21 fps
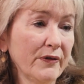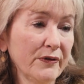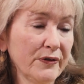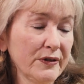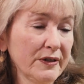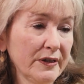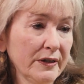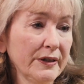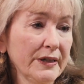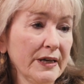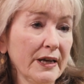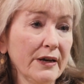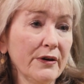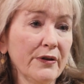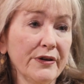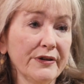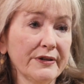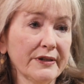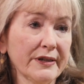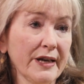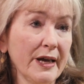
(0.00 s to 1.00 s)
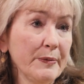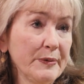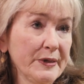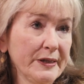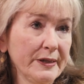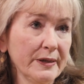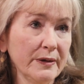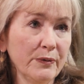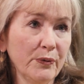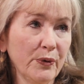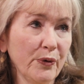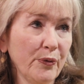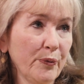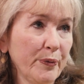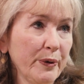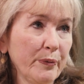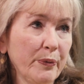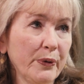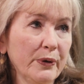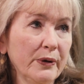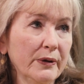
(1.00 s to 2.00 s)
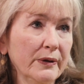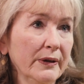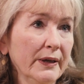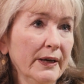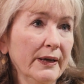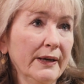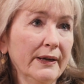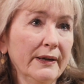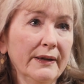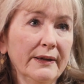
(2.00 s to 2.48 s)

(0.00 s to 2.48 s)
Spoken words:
have a facilitator that Skypes in with people